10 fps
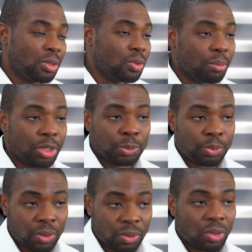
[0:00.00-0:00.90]
to a much
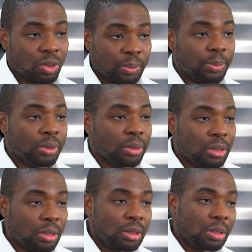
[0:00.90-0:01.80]
broader group
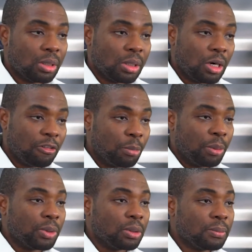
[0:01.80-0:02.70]
of
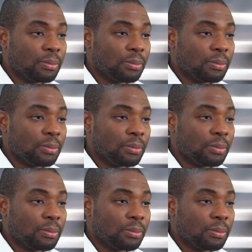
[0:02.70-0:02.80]
people.